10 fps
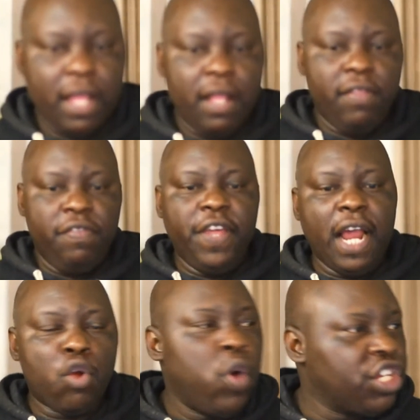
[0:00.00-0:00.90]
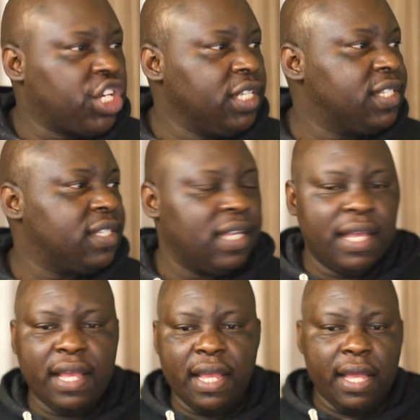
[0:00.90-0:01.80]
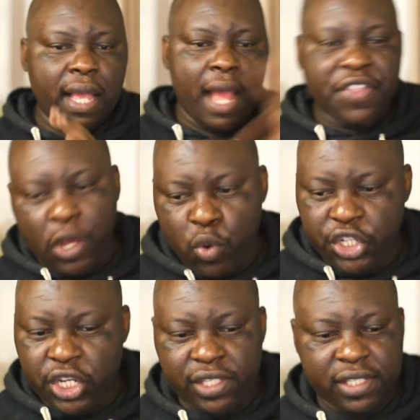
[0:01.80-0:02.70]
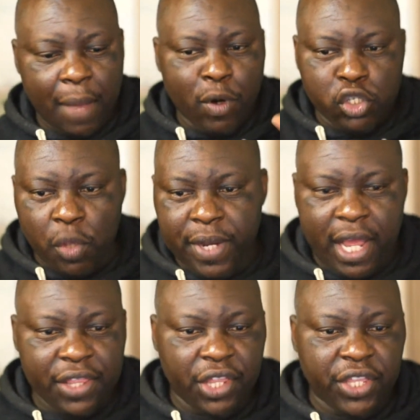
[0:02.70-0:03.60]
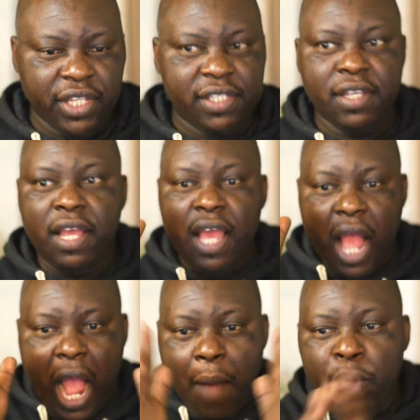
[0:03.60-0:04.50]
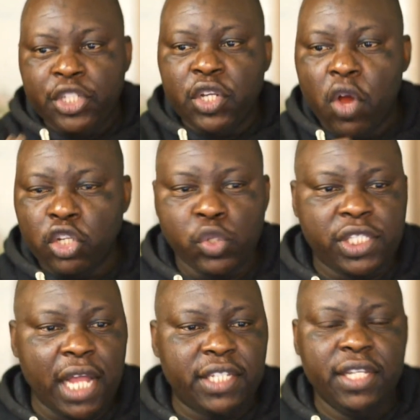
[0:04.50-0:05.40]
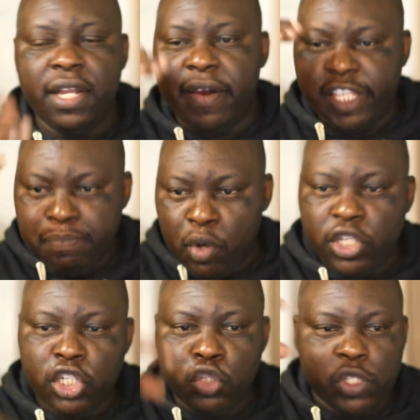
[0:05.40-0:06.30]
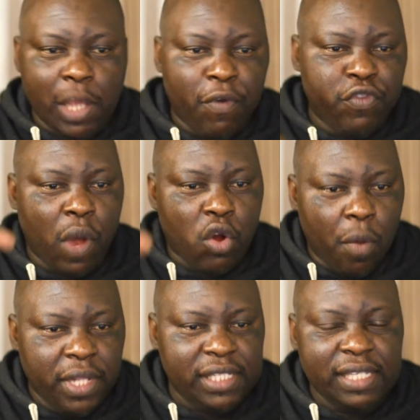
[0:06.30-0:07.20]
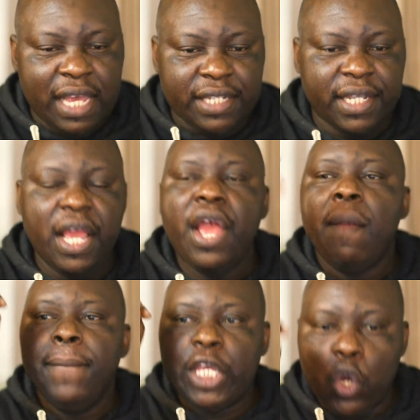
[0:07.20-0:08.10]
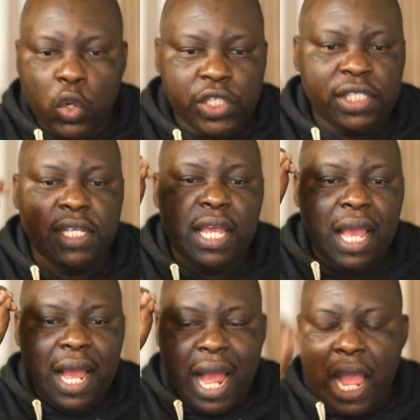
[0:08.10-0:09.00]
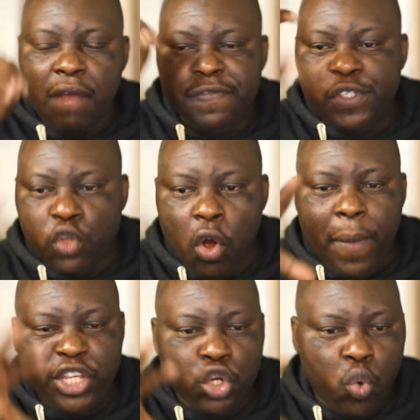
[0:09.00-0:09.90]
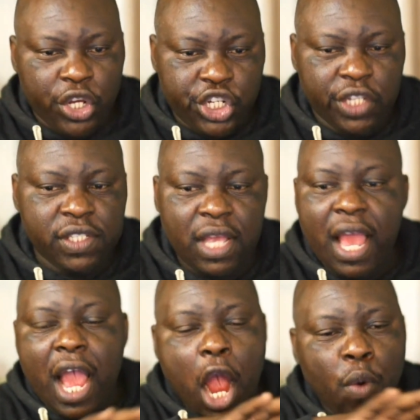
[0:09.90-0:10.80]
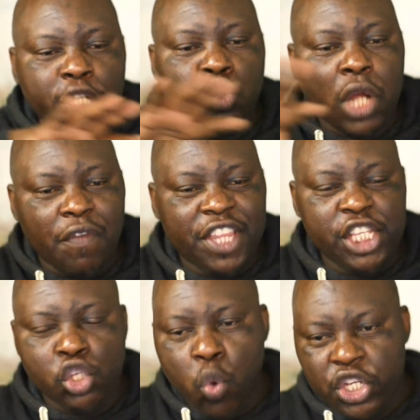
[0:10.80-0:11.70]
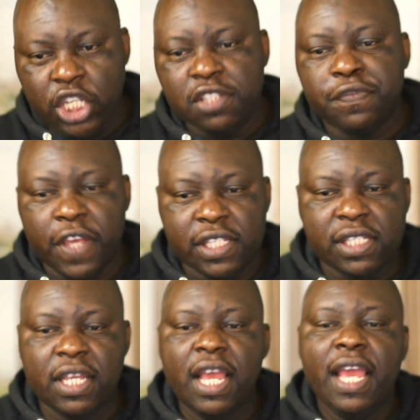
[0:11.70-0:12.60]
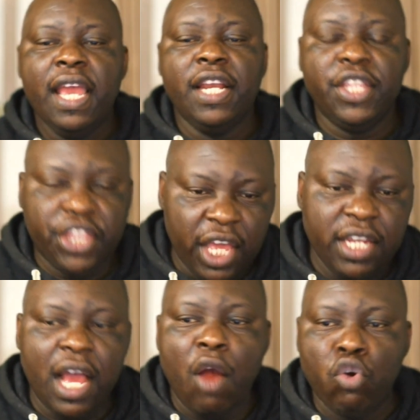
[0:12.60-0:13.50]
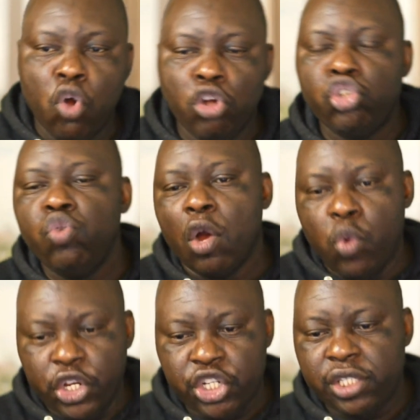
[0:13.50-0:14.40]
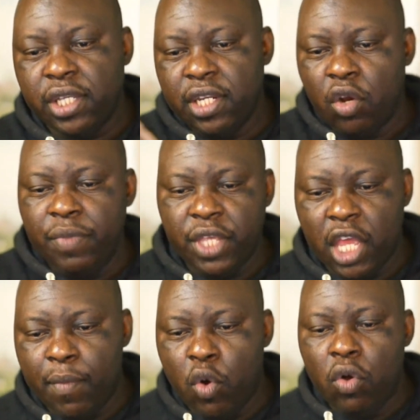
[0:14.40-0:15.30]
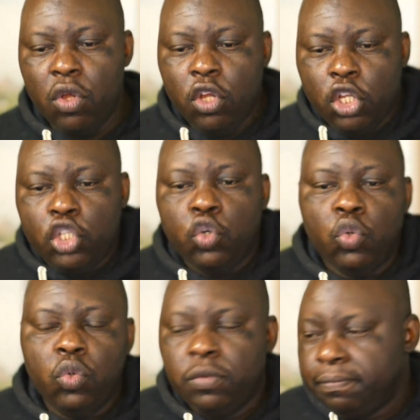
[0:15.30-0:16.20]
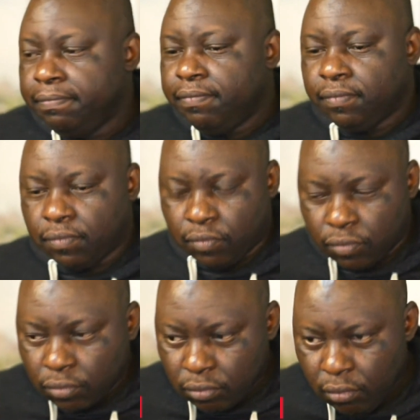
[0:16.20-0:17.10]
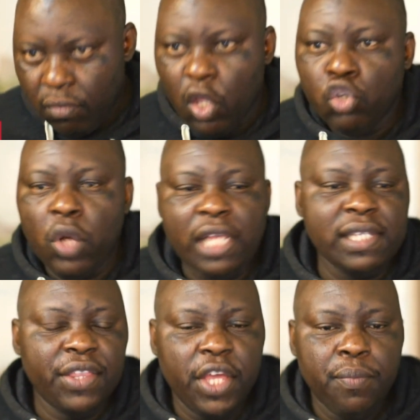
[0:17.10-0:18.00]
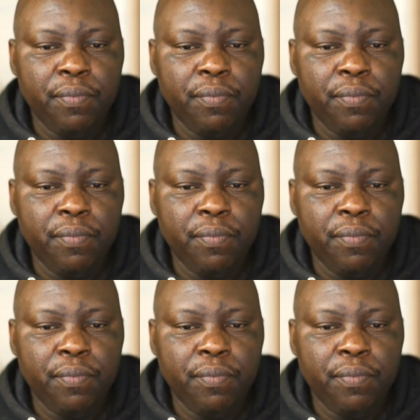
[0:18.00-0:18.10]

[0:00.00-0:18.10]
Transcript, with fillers: There are questions, other questions about so many other things. I'm not going to start responding to some of your comments yet because I have so much questions. I want to cover these questions first and then I'll go to your questions and I'll be able to to answer them.